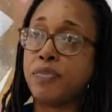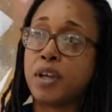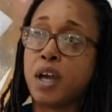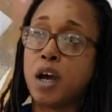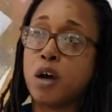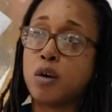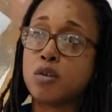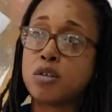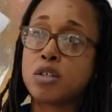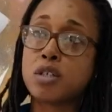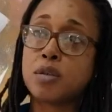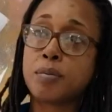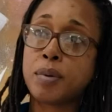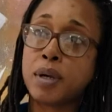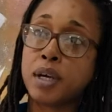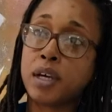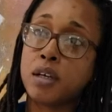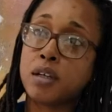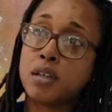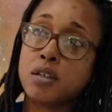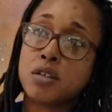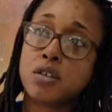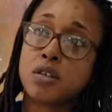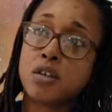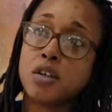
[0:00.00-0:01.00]
house
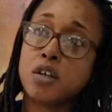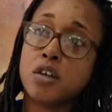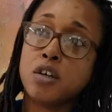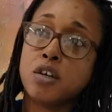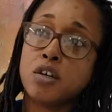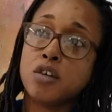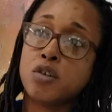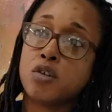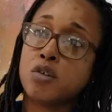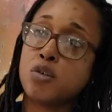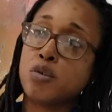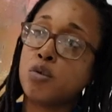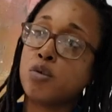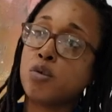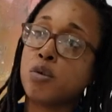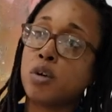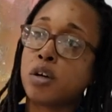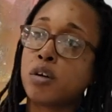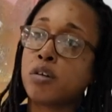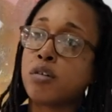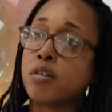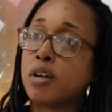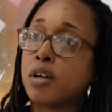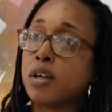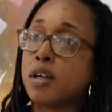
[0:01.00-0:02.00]
paint to
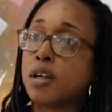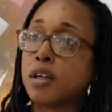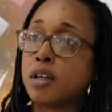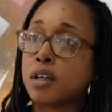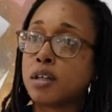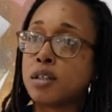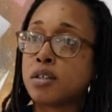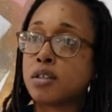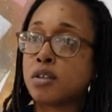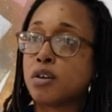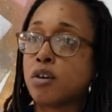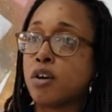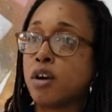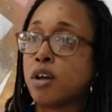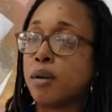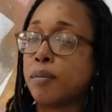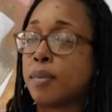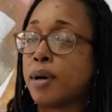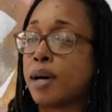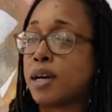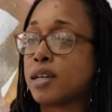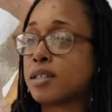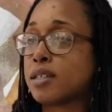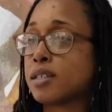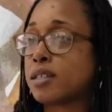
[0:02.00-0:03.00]
acrylics, oil
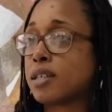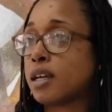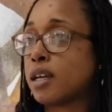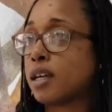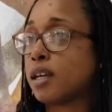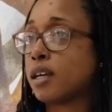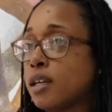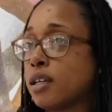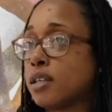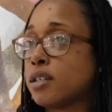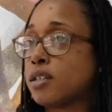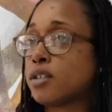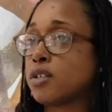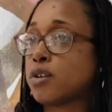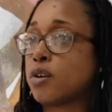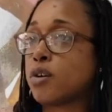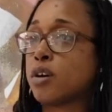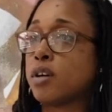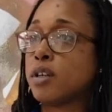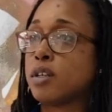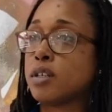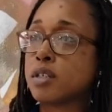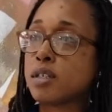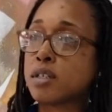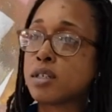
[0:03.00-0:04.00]
pastels,
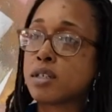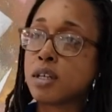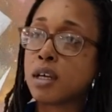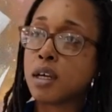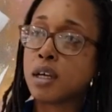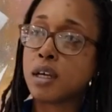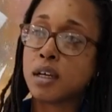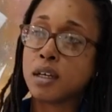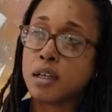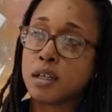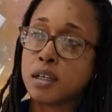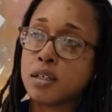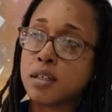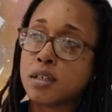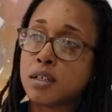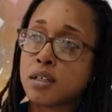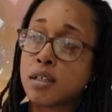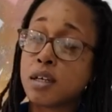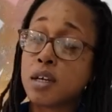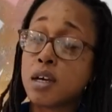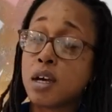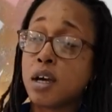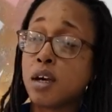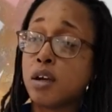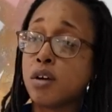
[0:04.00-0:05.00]
oil
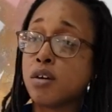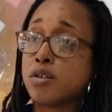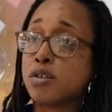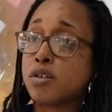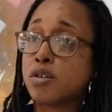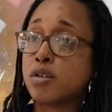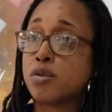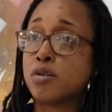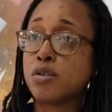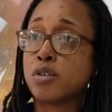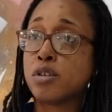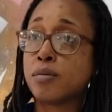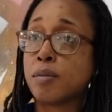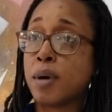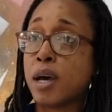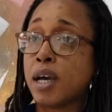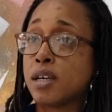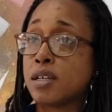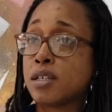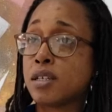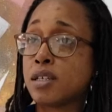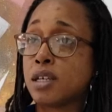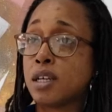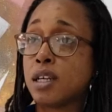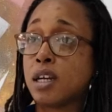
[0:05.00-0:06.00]
stains. I also use
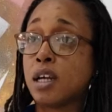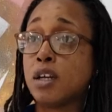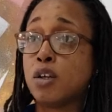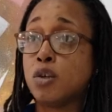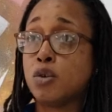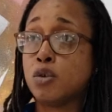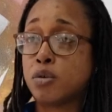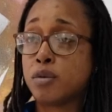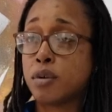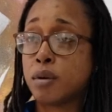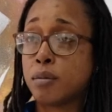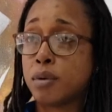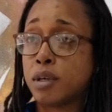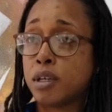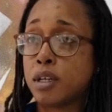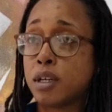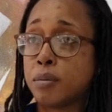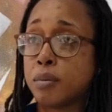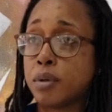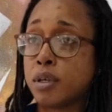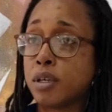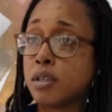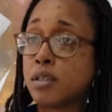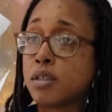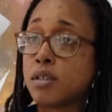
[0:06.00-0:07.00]
magazine and newspaper
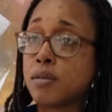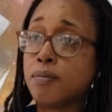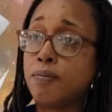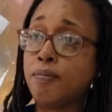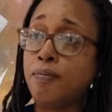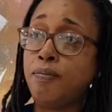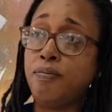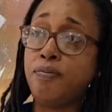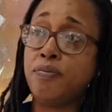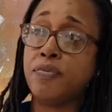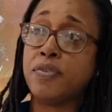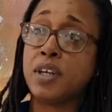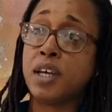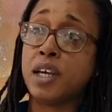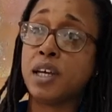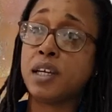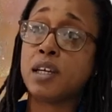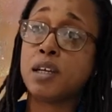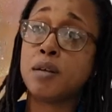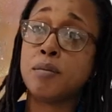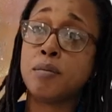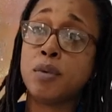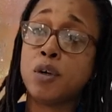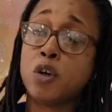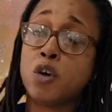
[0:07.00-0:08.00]
clippings. It
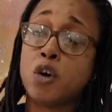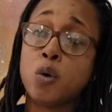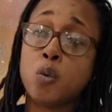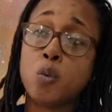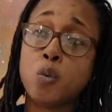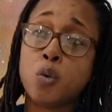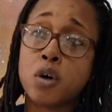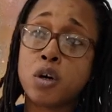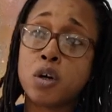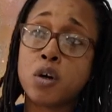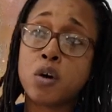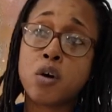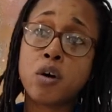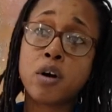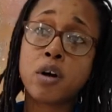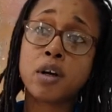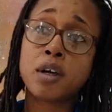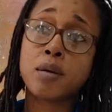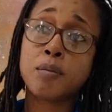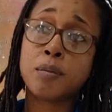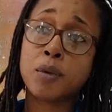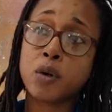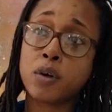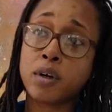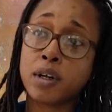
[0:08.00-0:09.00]
can be on wood or it
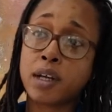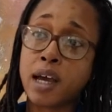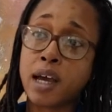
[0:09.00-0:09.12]
can be on